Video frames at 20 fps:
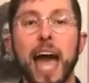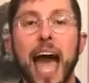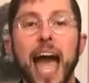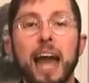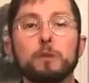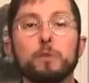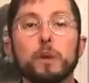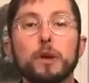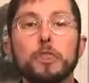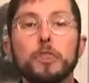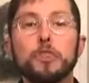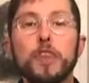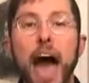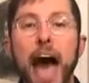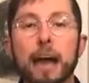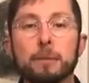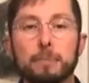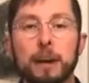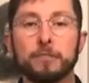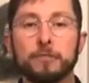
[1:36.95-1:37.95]
And with
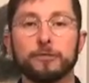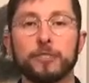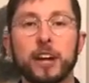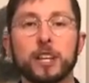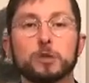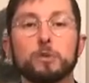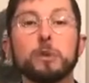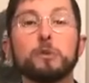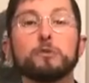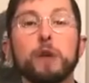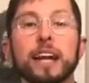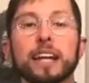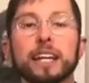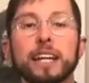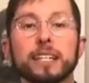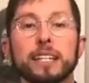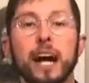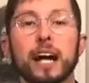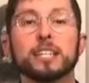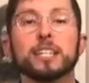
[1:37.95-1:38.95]
that, my friends, we
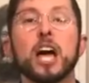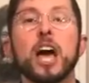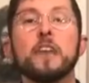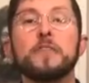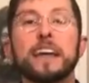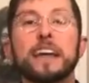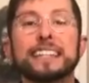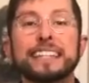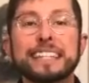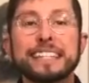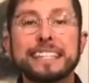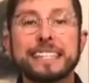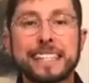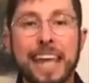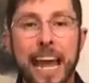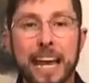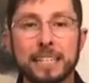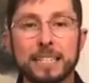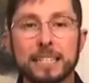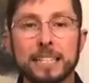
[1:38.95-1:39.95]
recognize that
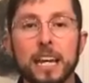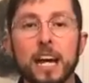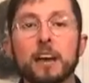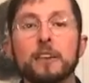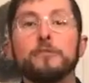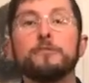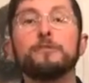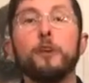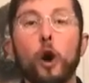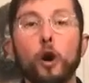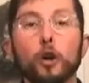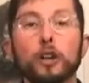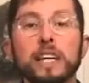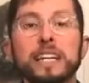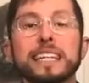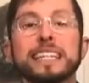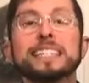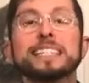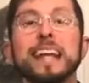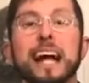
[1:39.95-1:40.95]
descent,
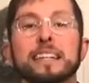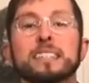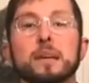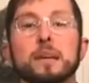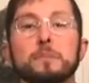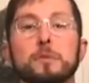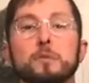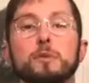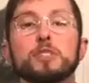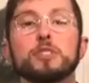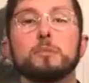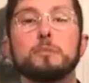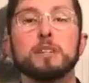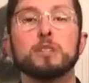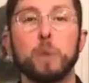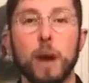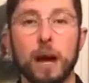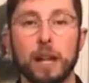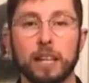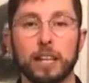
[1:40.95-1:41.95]
falling, is not something we should be
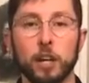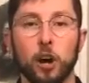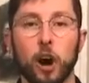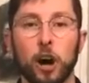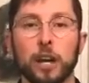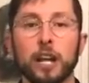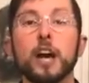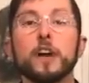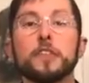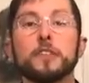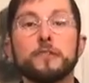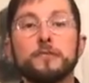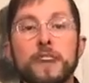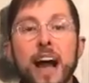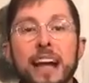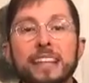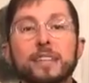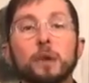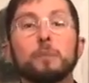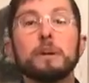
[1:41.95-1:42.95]
dwelling on. The
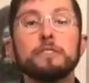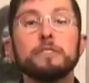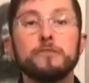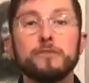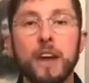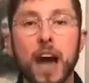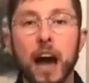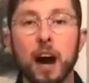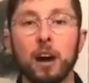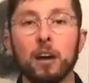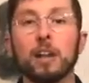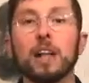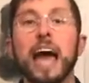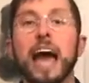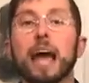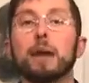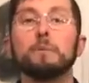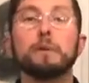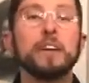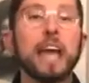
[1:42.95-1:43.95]
fact that we fell
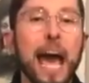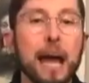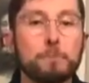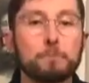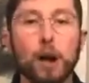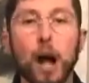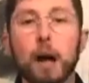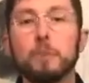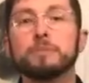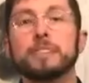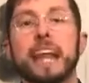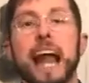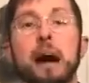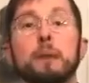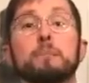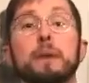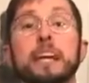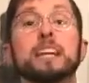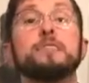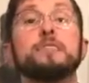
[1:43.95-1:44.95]
and we had problems, and how
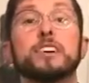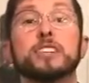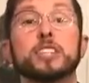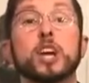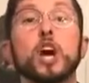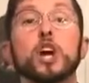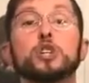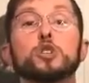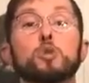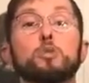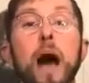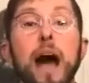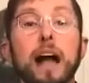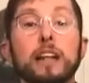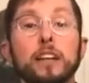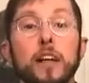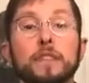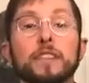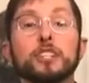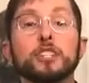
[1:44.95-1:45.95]
many of us
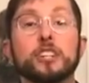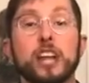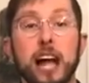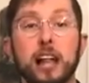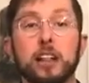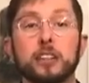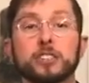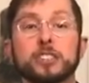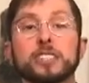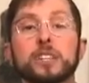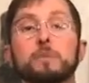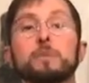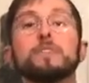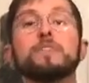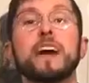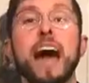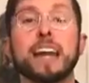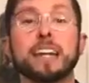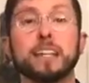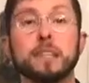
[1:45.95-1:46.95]
dwell on the challenges that we've
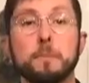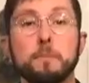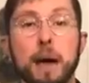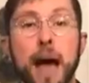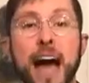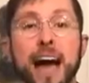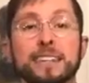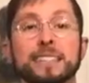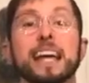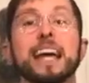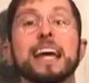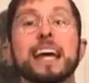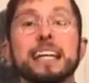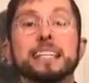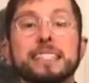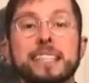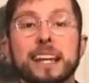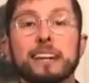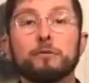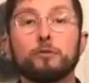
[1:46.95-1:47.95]
had in the past
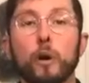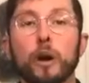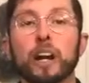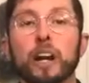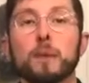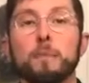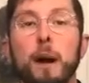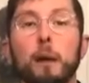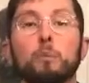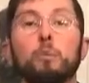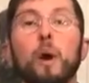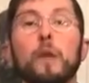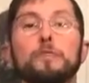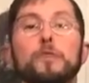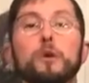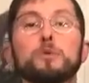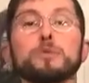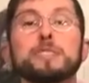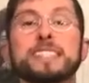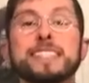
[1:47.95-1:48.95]
instead of worrying about what
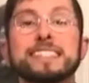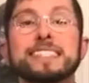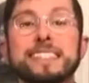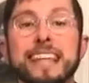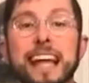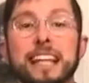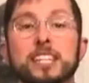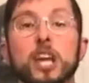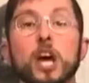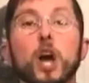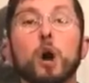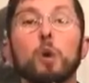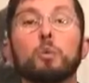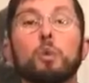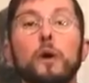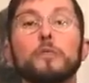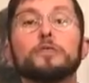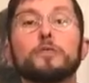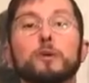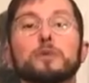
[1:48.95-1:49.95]
those descents,
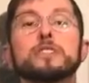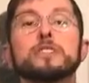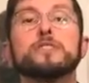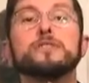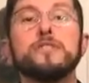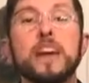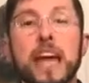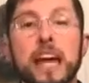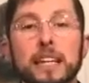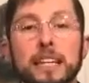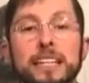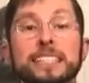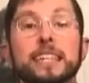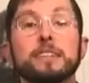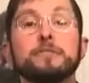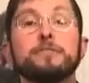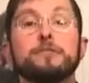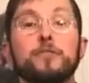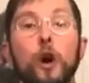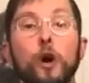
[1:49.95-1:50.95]
what those failings
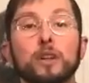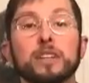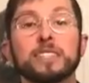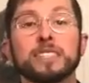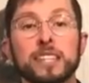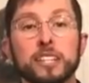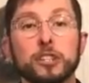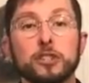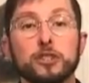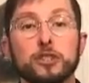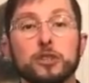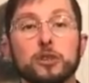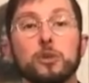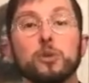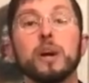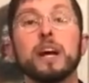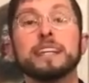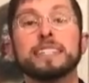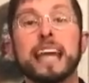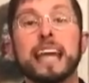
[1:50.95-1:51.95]
and fallings can do
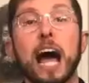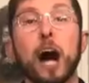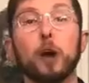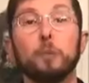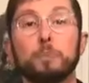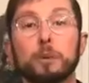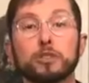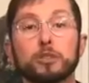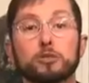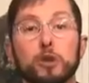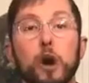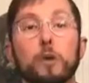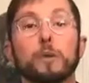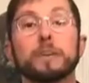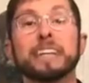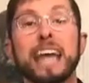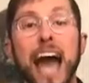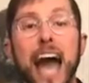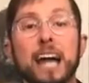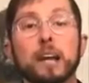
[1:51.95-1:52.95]
to help us grow
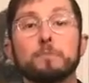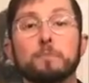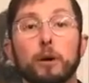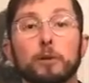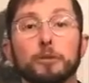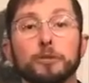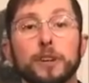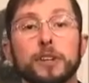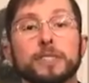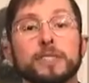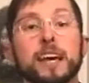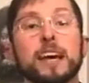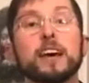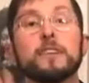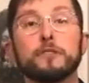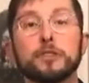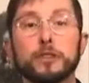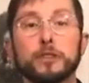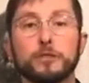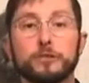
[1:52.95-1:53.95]
and catapult us
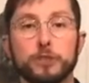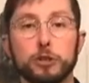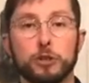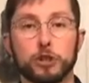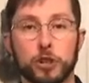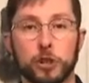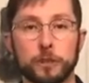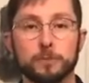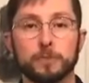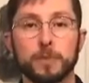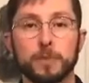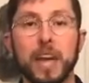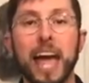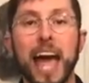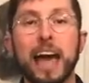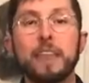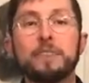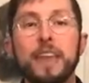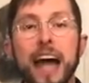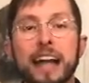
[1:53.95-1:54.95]
for the future.
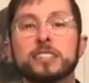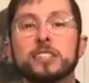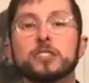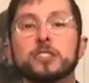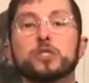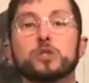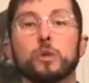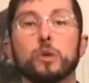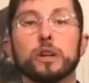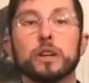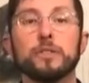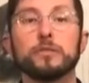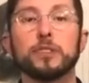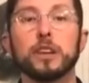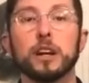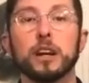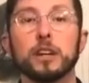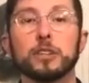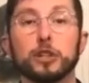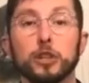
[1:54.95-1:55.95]
And that's the story of
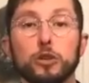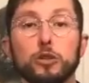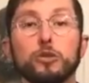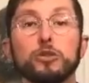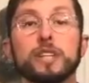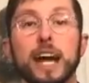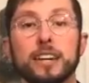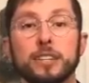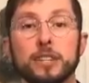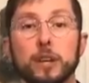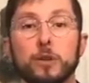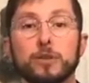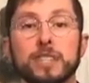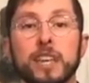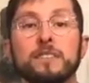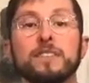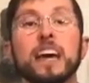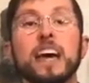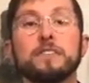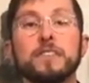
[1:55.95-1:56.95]
Yehuda and
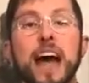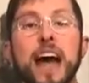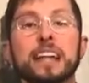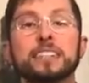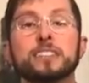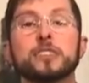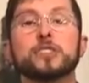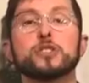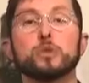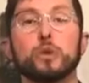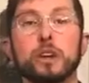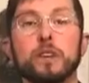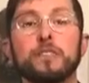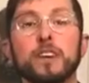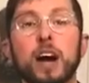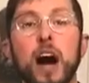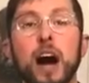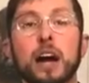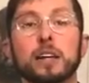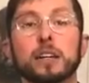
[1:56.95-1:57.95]
Yosef. That's the story of
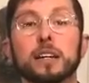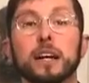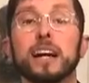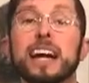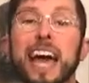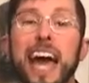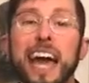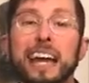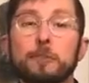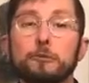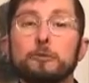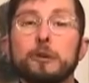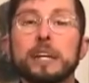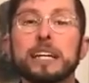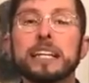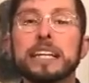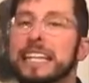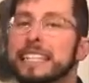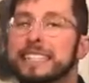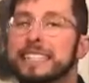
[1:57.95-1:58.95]
Hanukkah. And
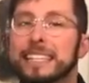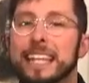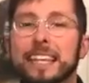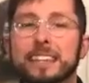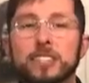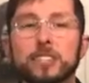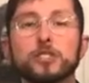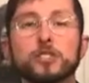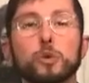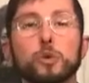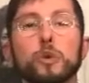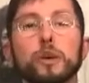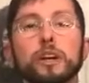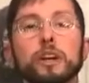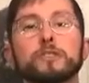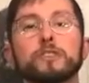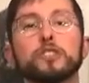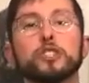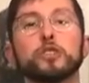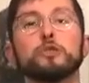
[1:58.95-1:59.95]
really, isn't that the story
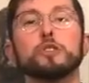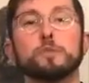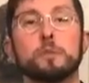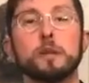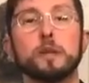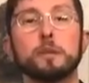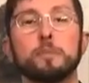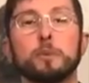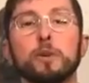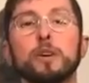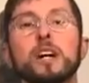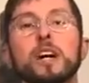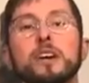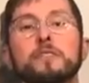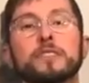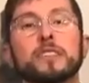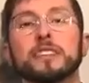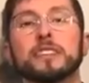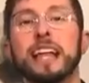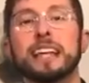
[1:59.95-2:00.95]
of the Jewish people
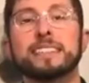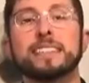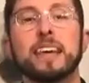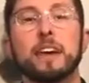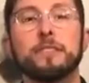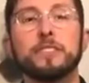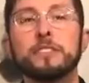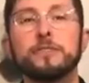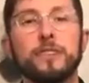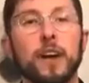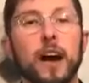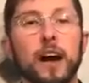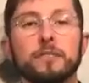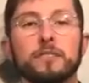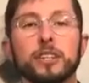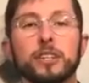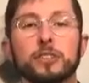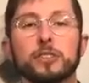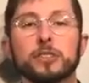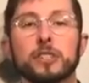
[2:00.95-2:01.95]
for the last 75
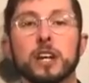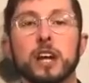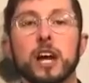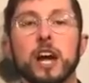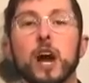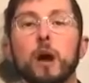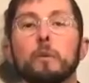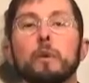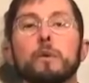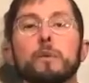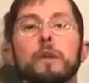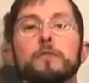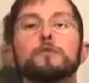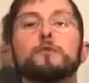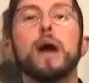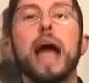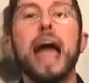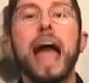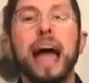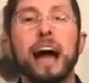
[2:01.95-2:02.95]
years? We went
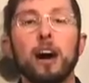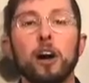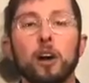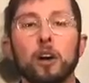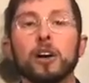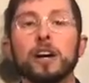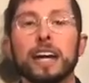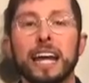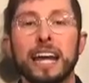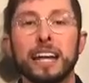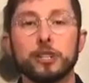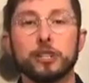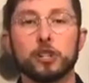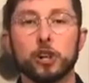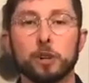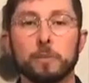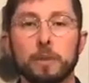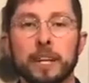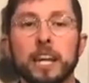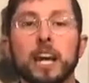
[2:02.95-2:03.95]
hell in
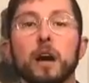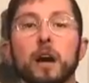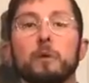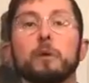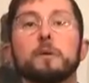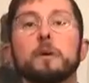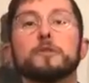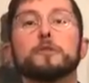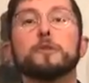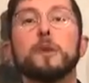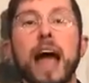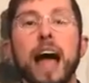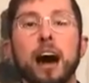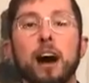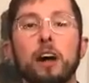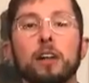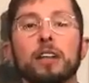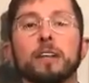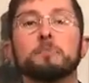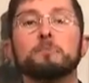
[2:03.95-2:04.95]
Germany. We went through
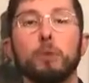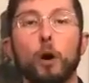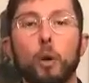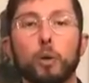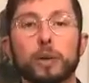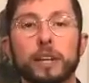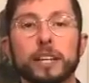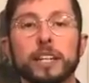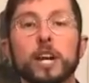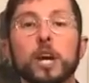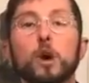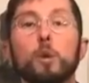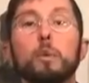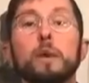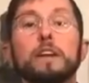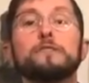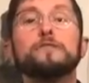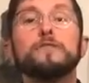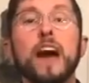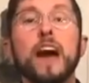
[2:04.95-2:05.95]
hell in Poland.
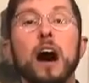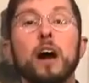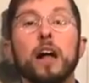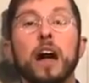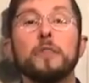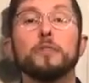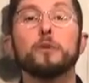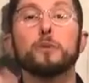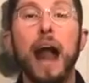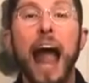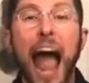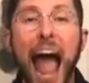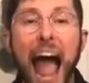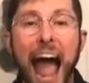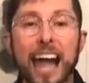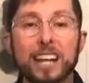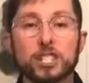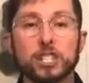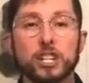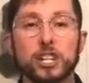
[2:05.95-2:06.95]
We fell and there were
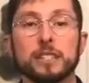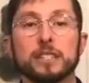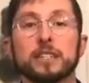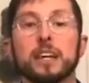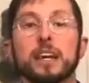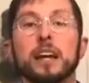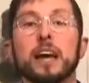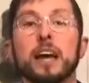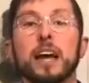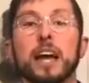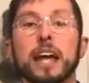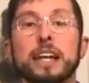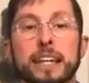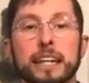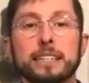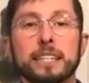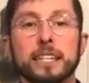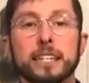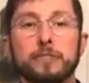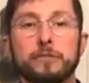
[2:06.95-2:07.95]
ashes in
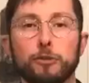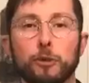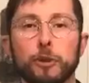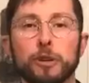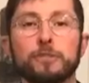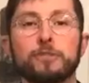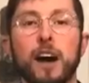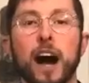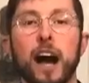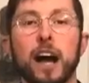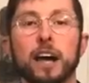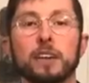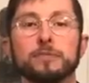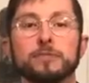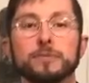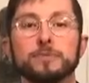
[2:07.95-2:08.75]
1945.